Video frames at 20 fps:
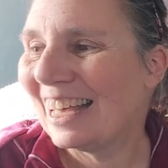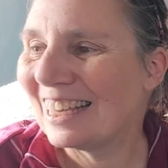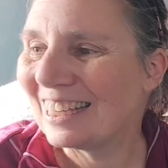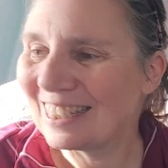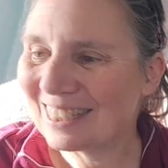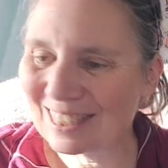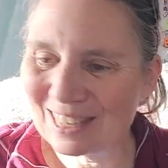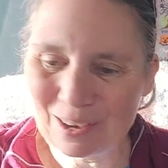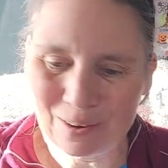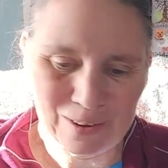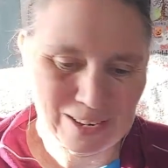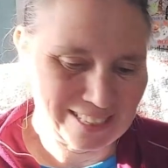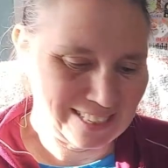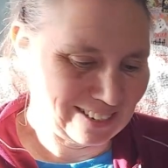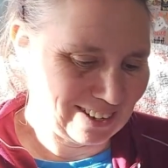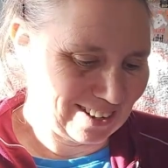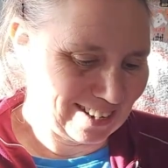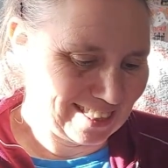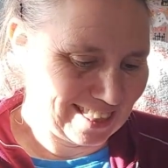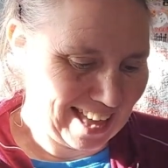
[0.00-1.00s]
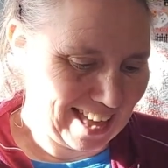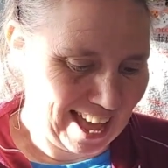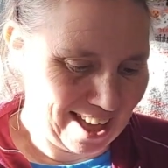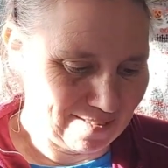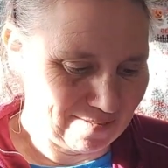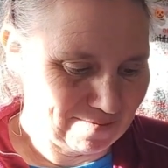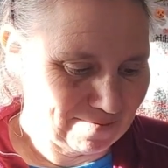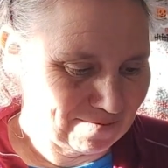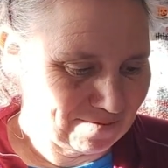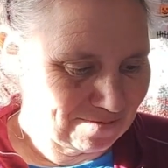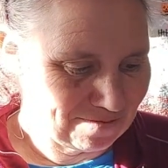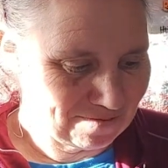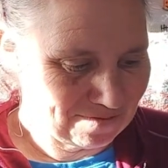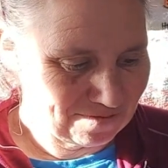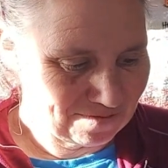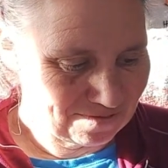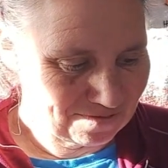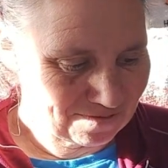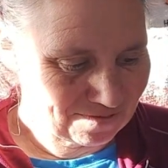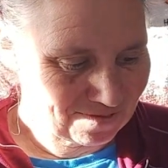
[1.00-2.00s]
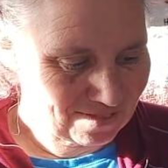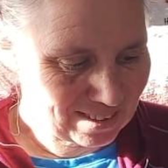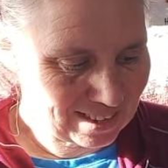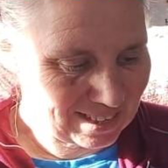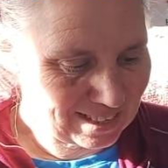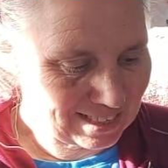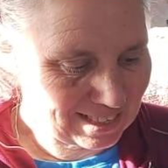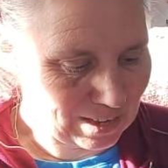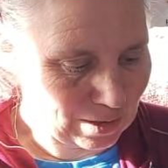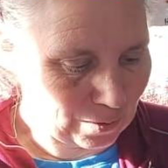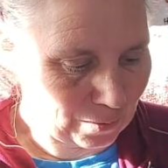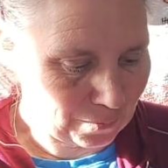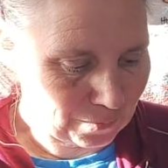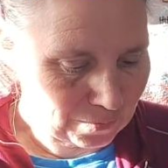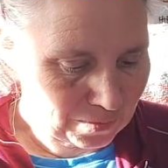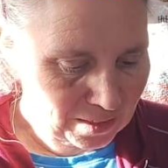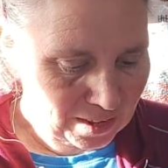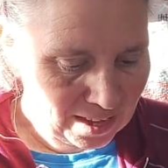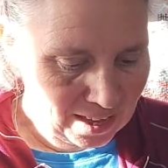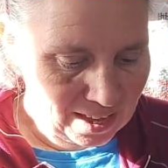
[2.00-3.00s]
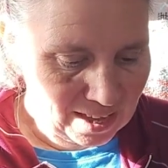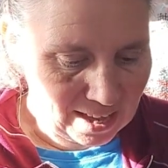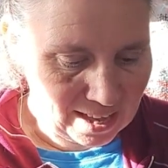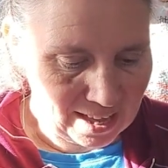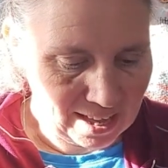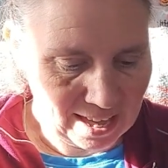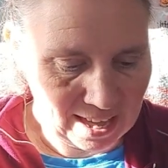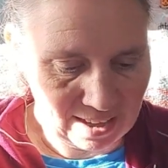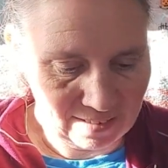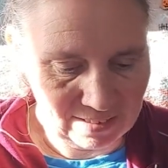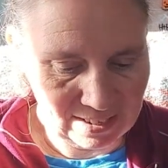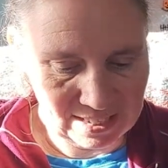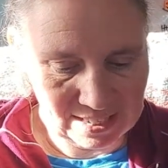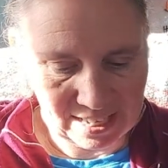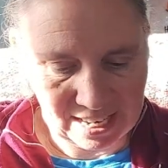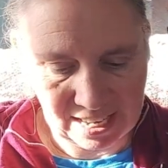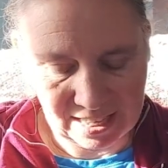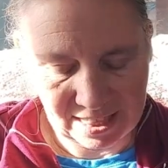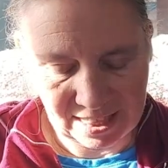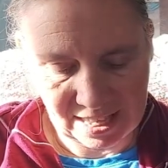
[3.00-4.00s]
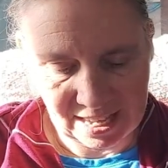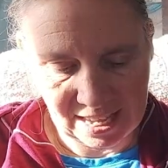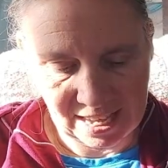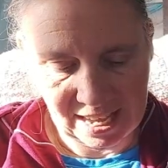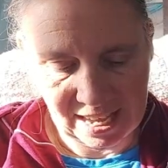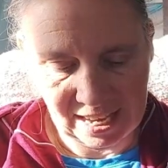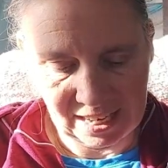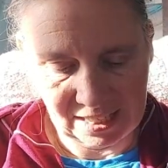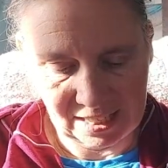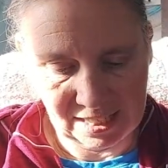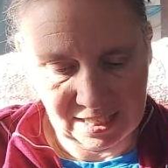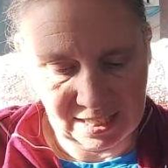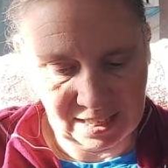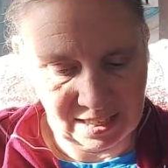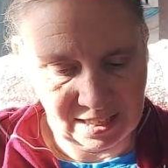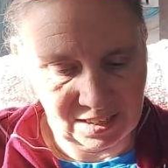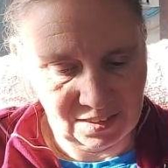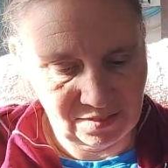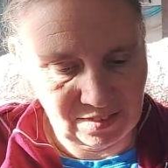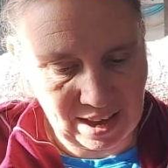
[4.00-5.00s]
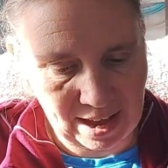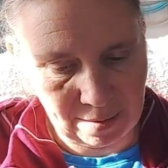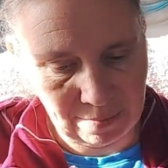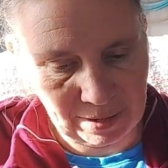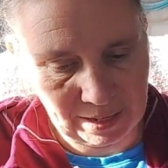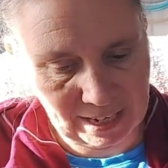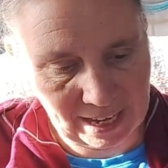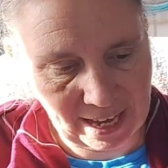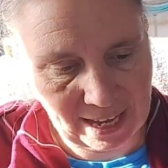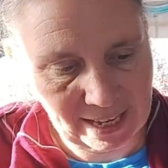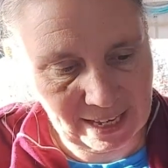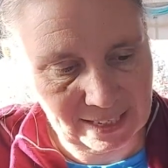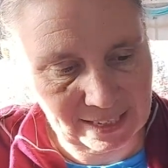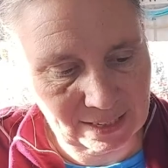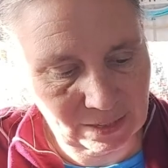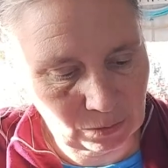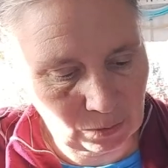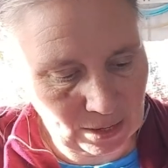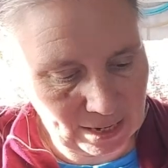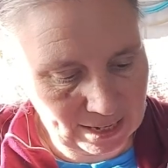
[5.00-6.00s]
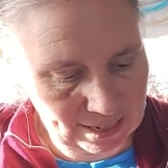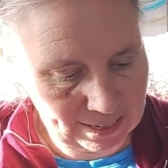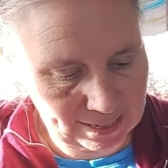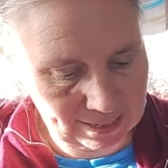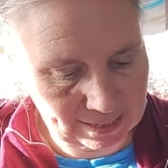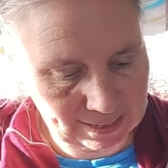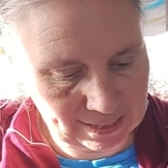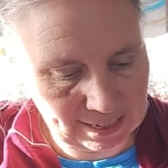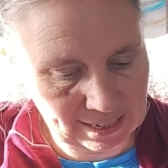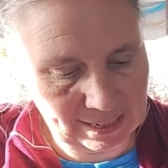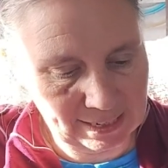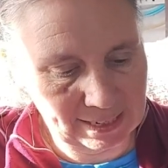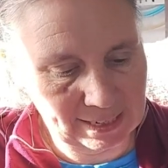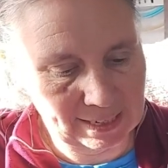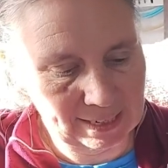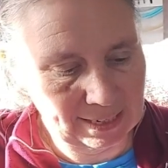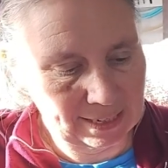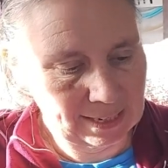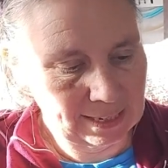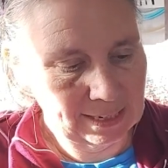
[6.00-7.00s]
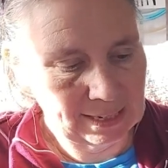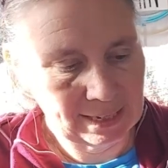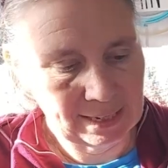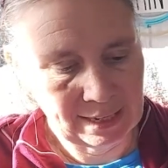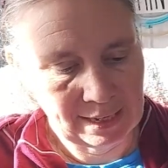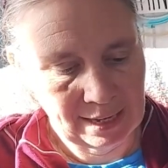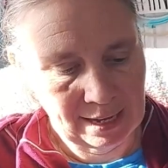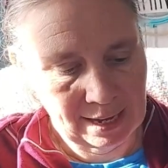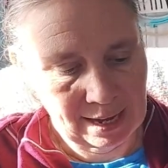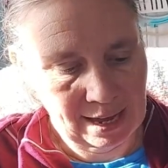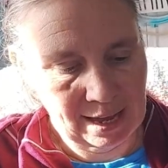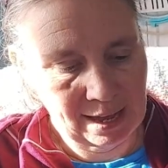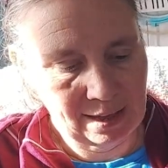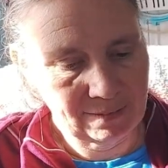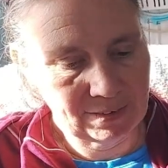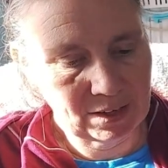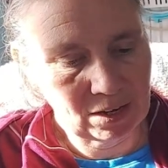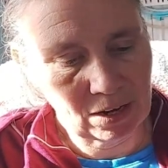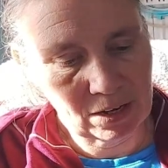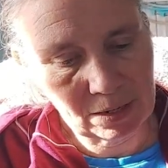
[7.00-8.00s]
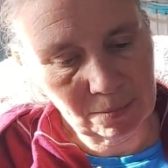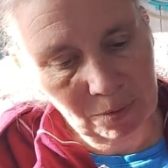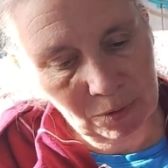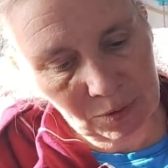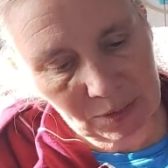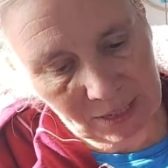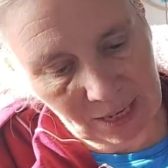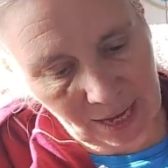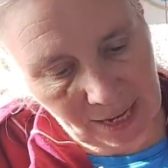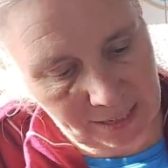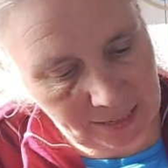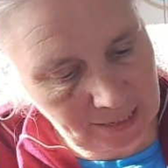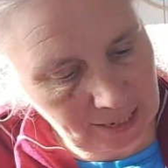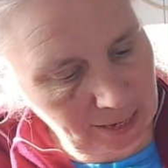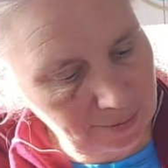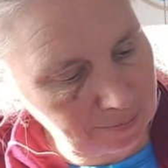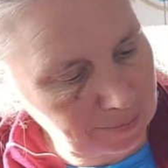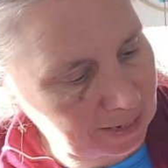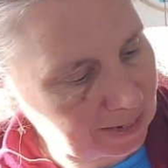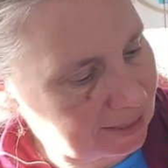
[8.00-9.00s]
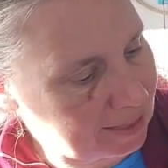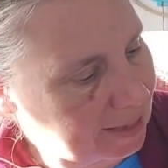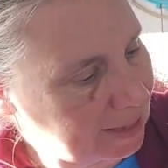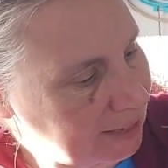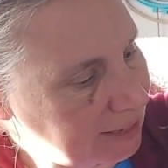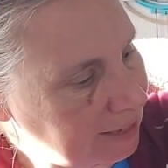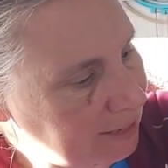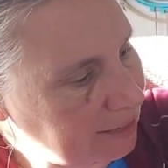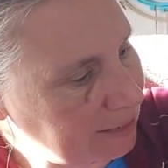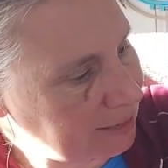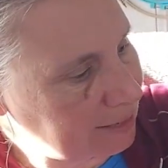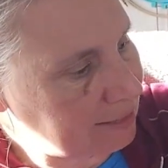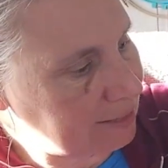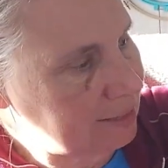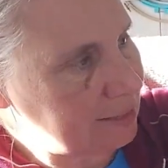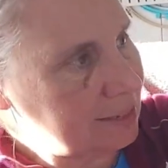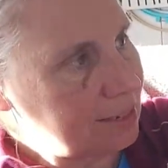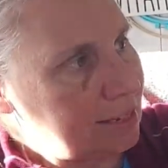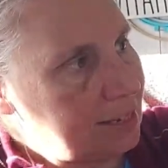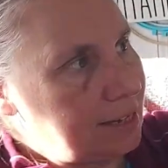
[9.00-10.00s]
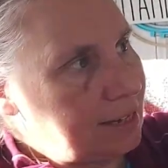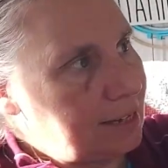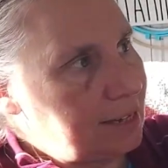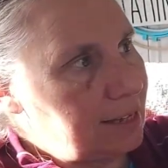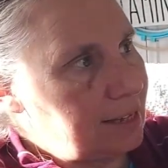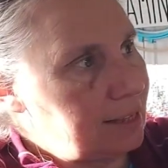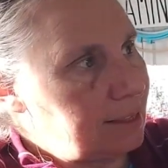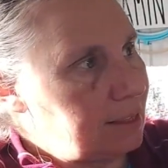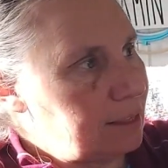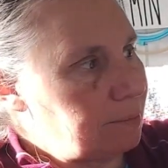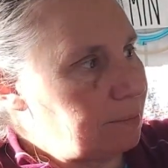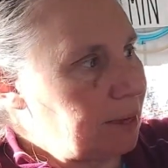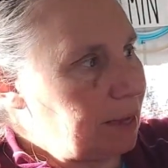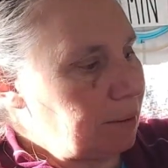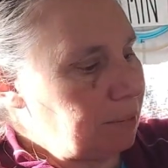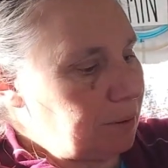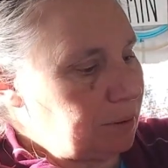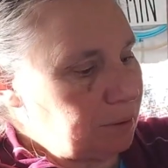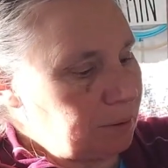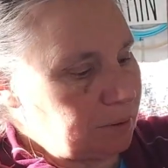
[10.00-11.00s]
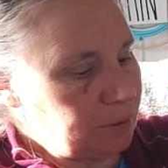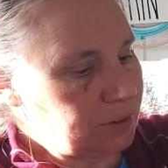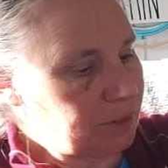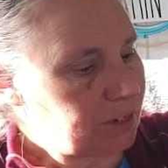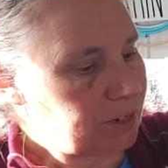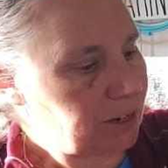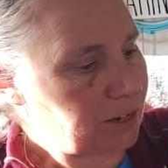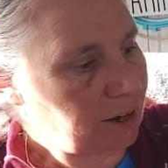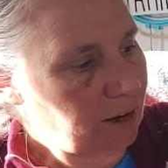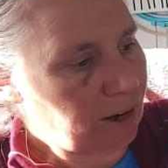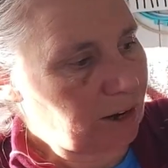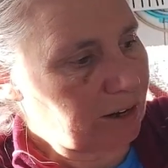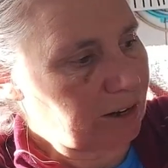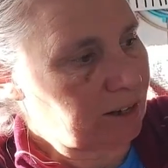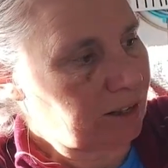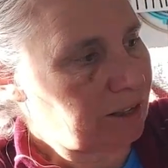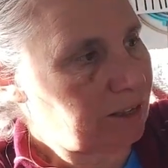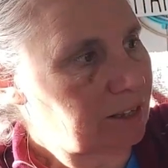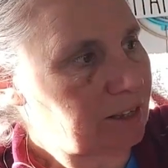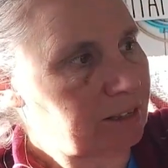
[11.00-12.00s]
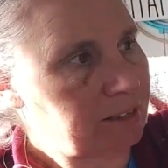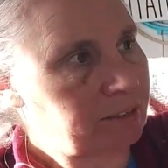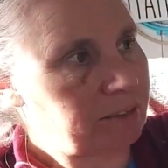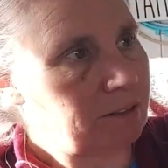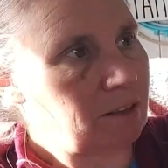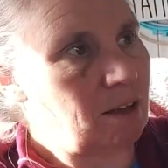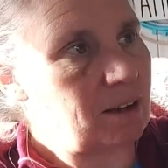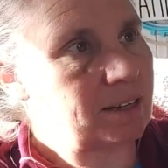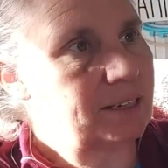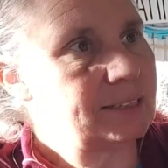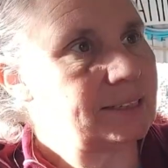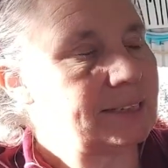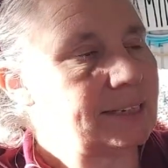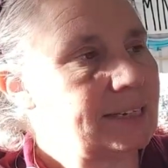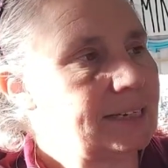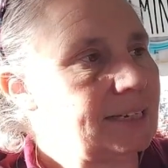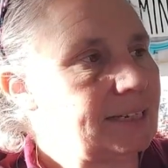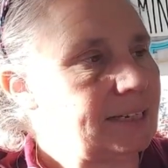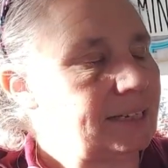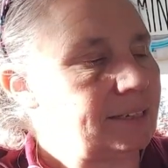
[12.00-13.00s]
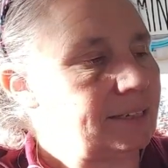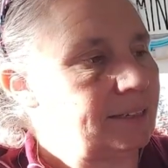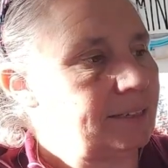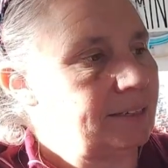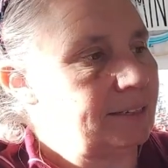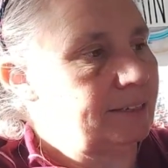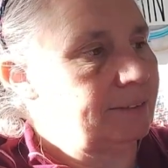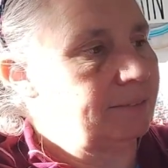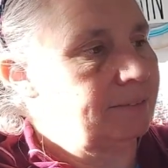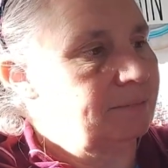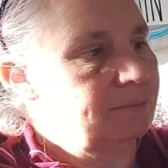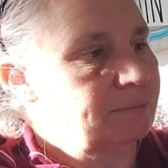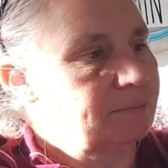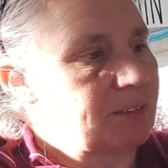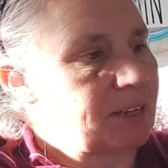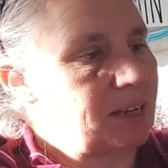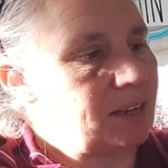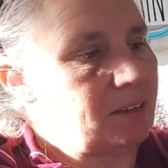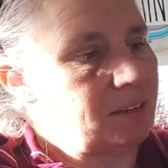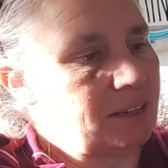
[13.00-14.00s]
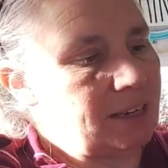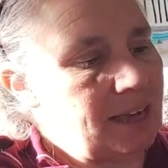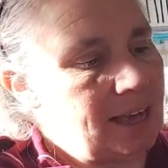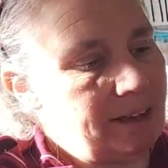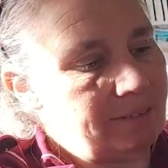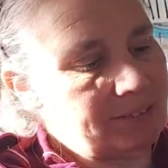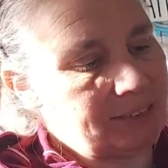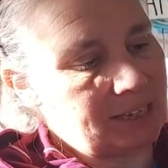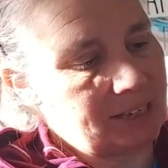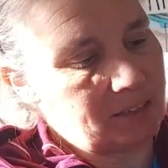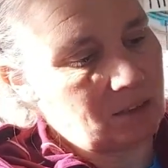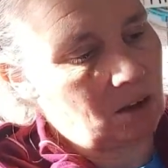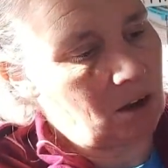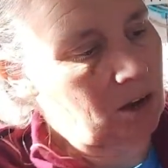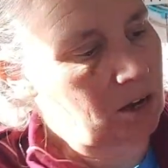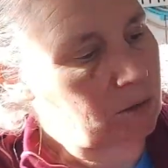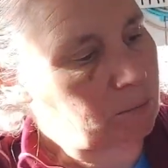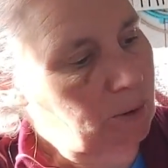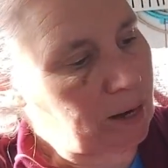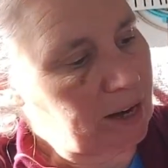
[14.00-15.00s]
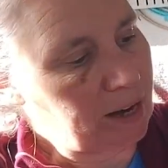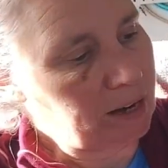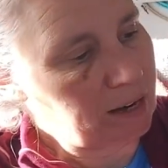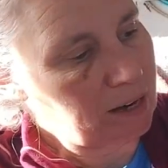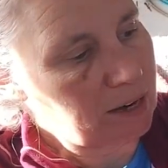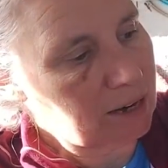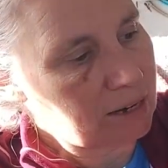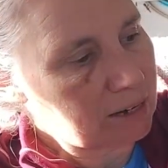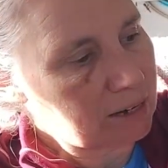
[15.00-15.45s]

So I started that. So I haven't done the edges of this fabric yet. It's quite a skinny. I haven't gone to both sides yet, but I think the bell pulls are long and skinny. I'll have to get the hardware.